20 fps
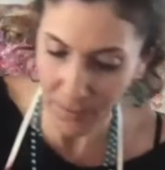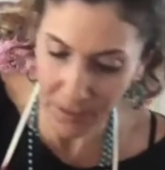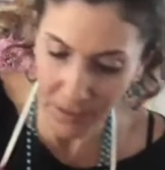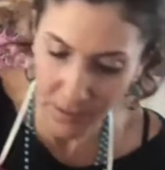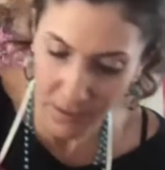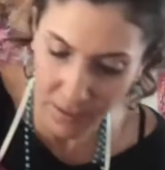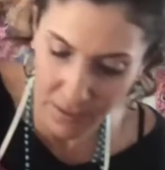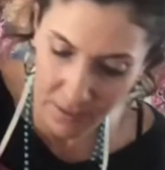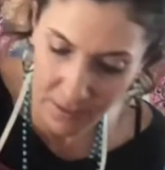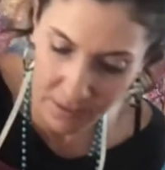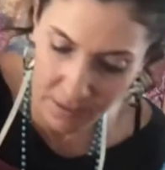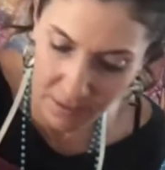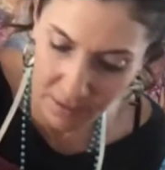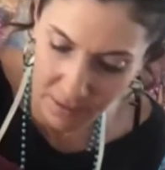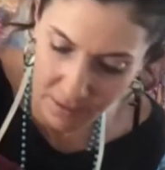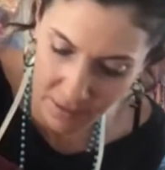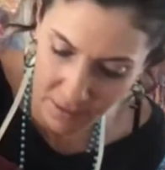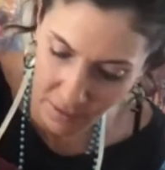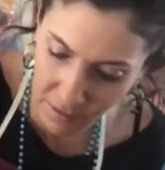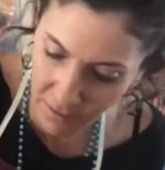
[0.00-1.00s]

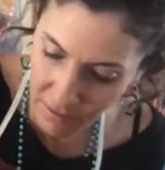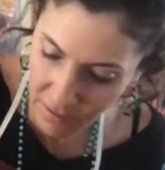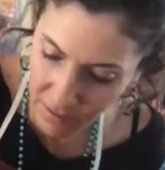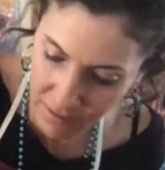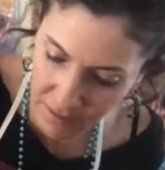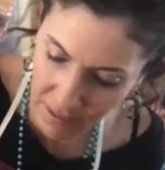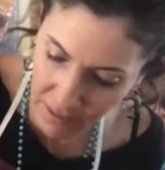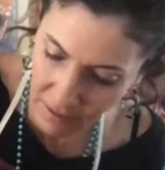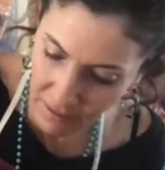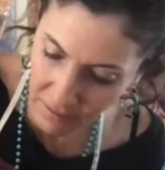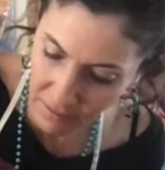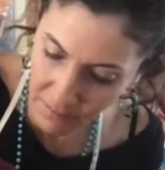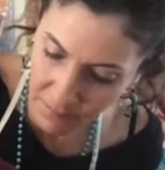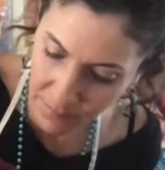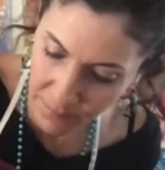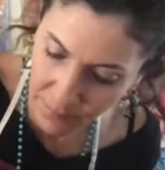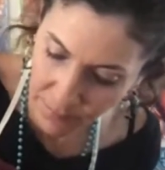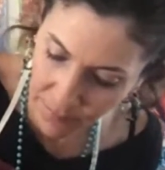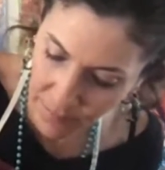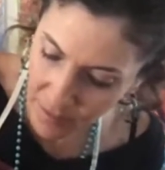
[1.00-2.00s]
It's hard to tell
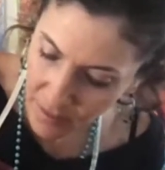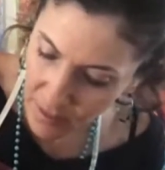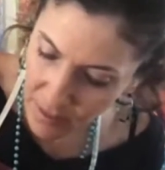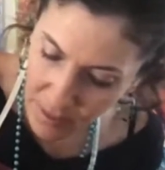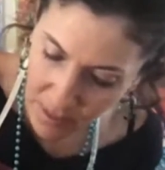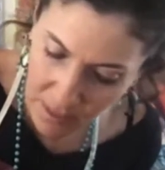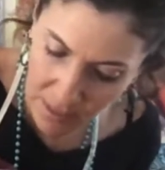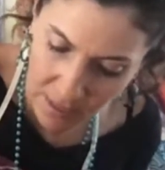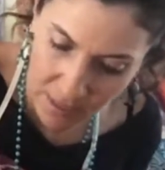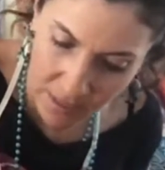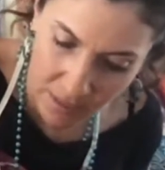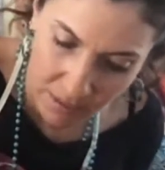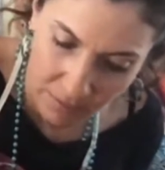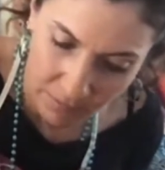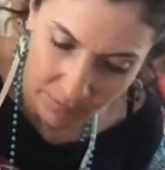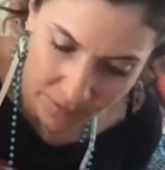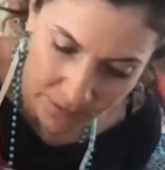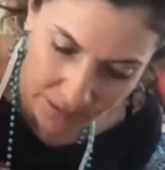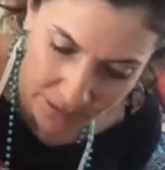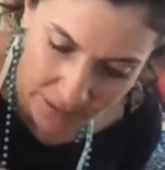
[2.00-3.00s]

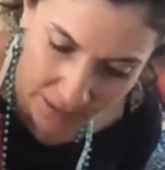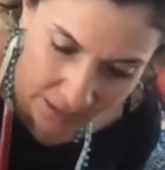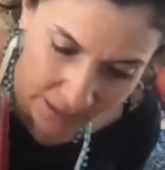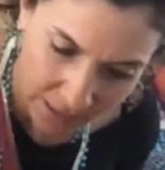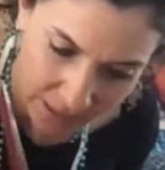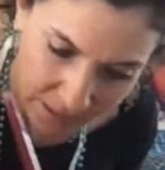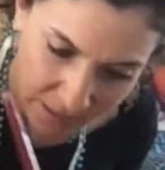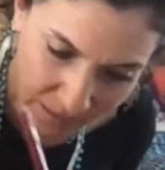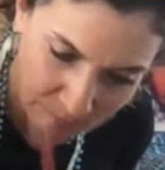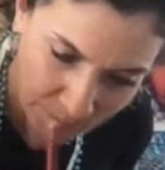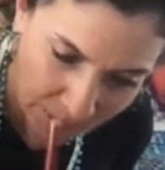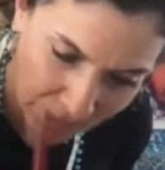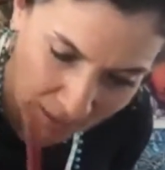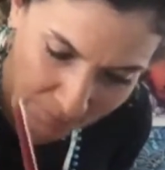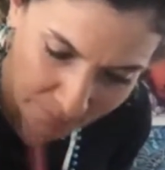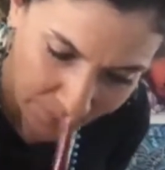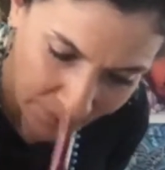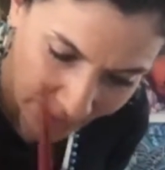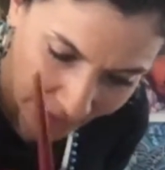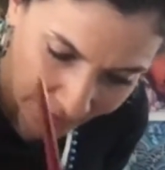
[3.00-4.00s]
what's going to end up
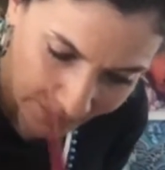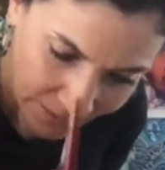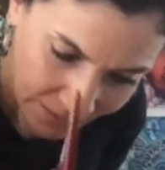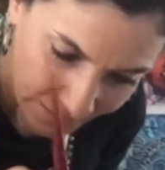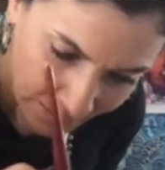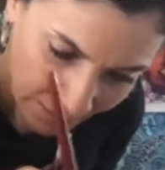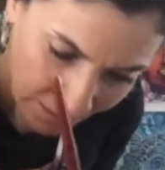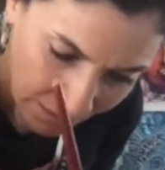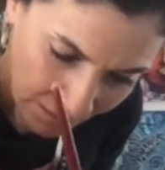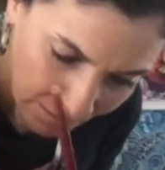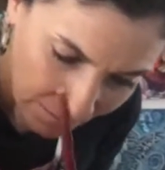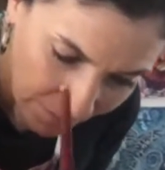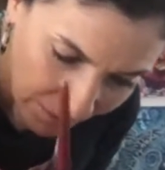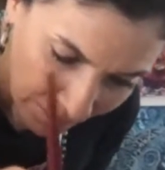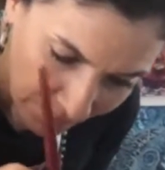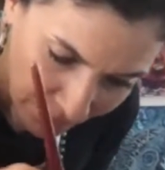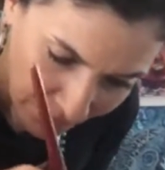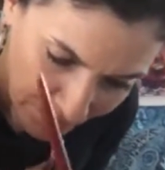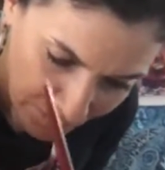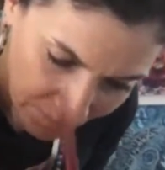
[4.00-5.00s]
happening. It's all
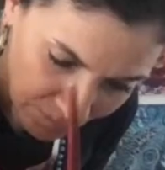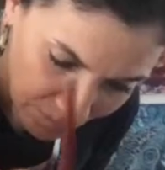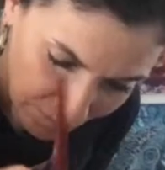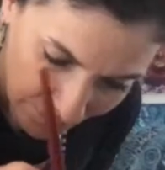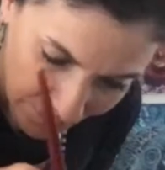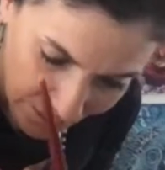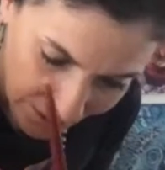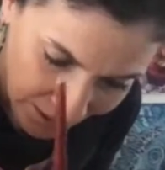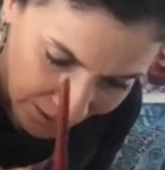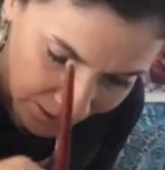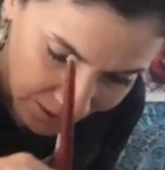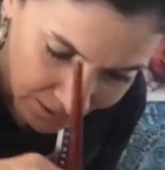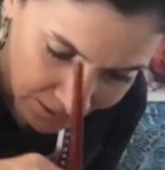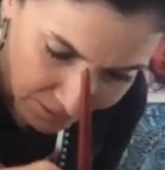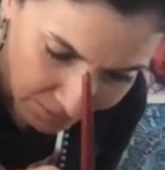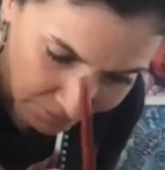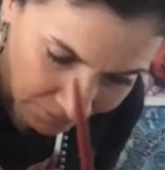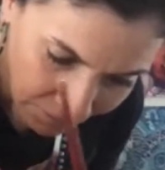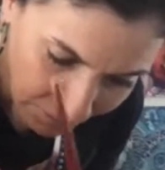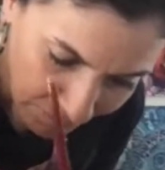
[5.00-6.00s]
about
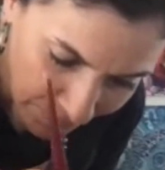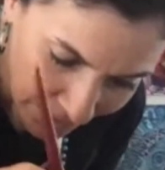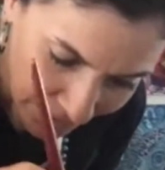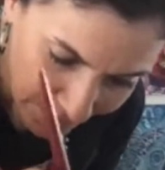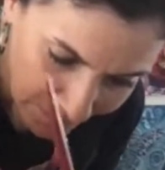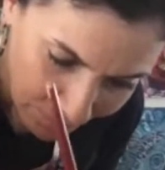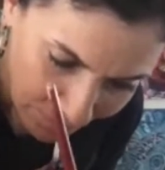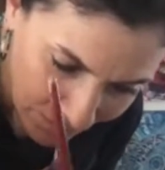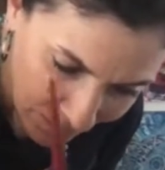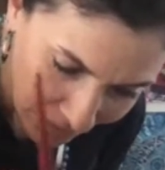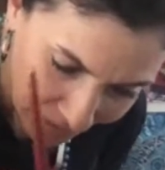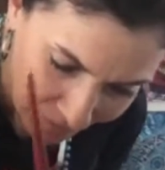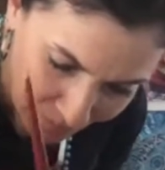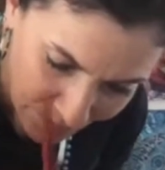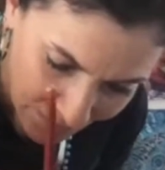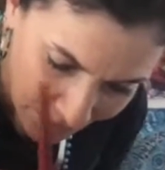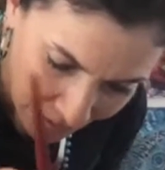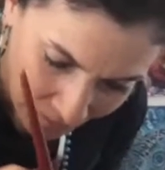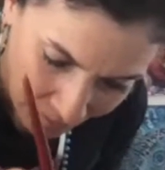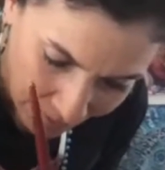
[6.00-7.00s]
experimentation for me
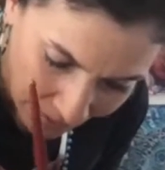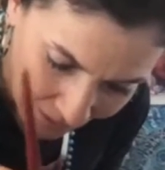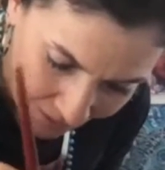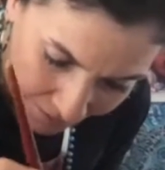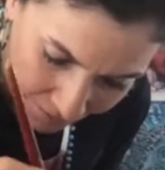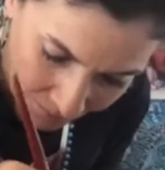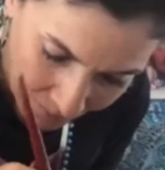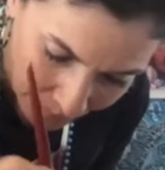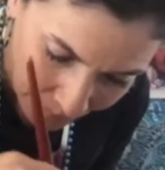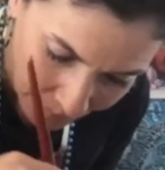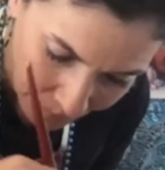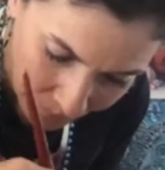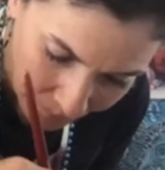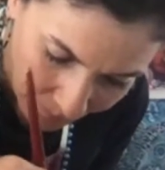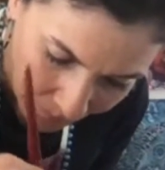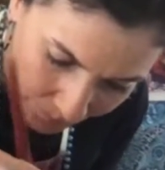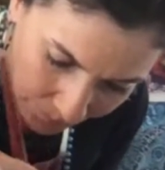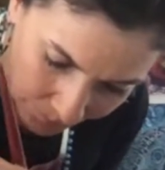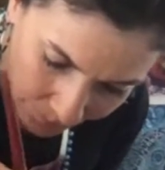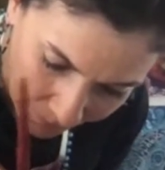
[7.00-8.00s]
sometimes. Okay,
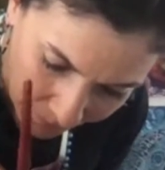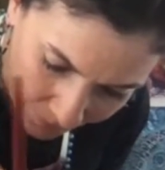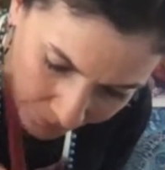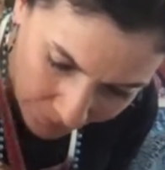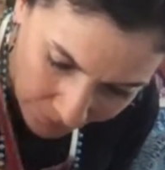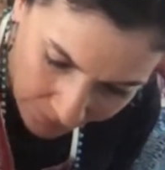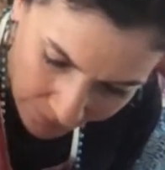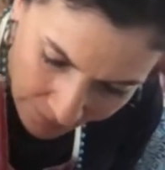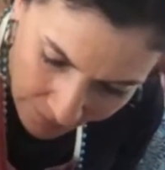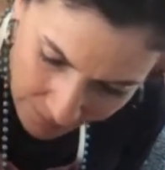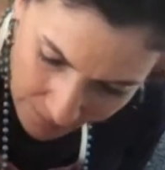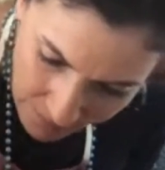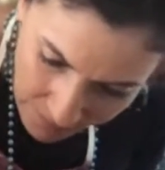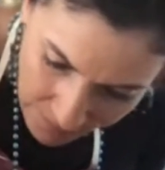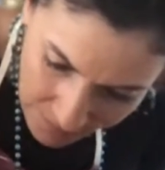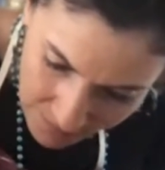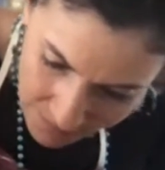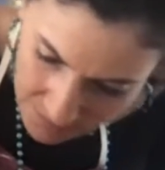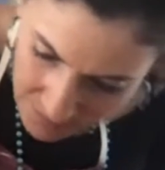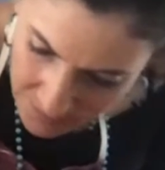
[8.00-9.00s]

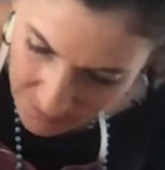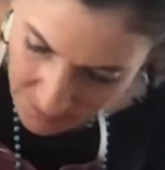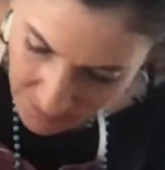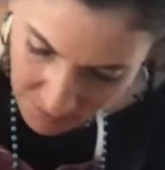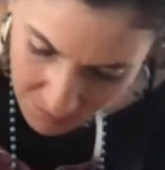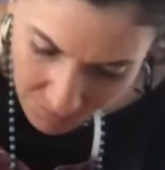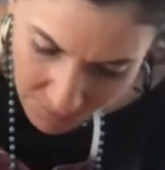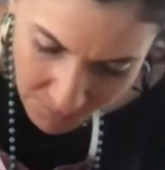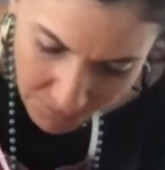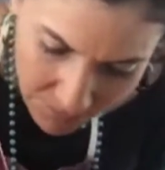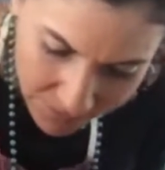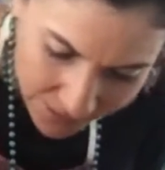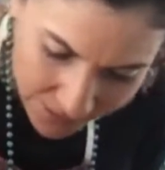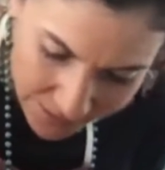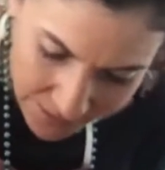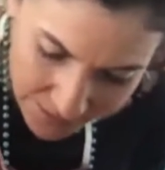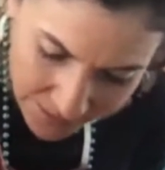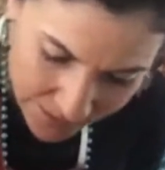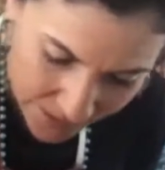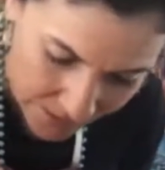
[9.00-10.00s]
so
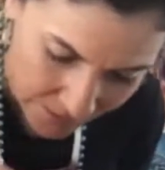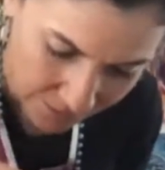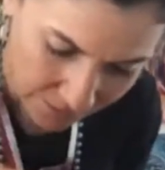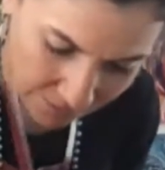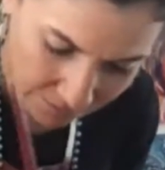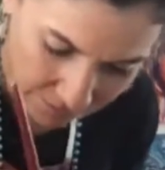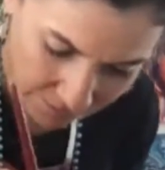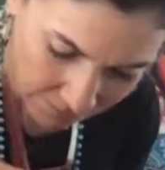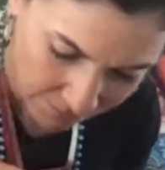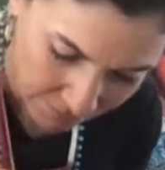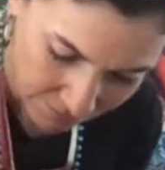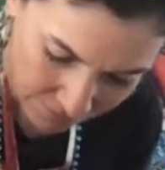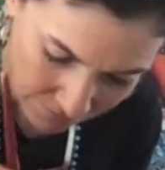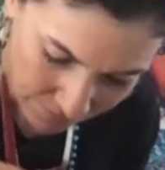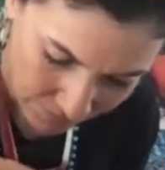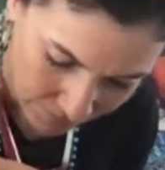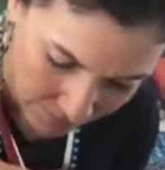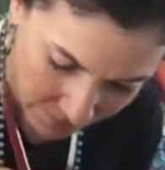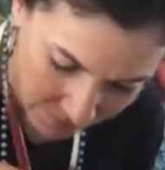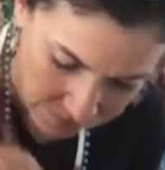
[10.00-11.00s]
let's see here.
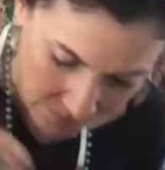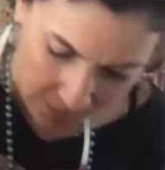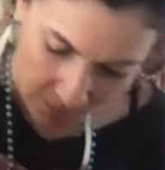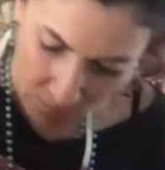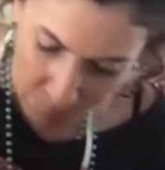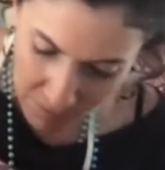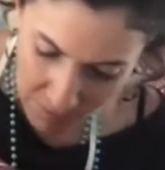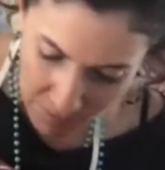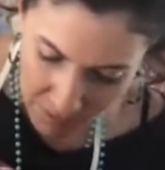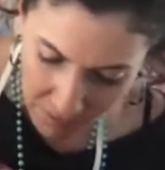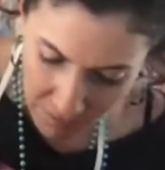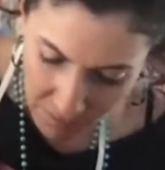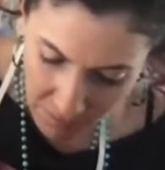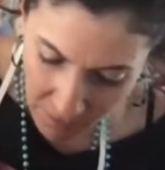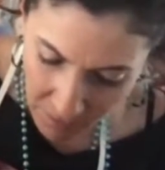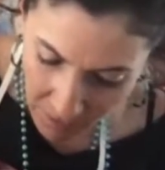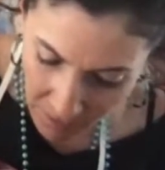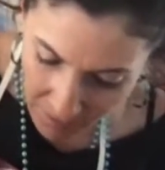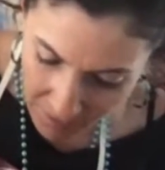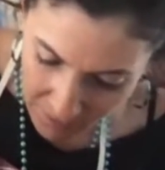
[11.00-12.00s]
Well,
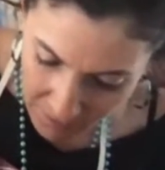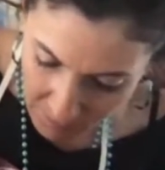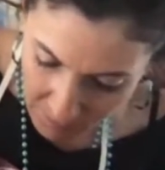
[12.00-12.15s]
I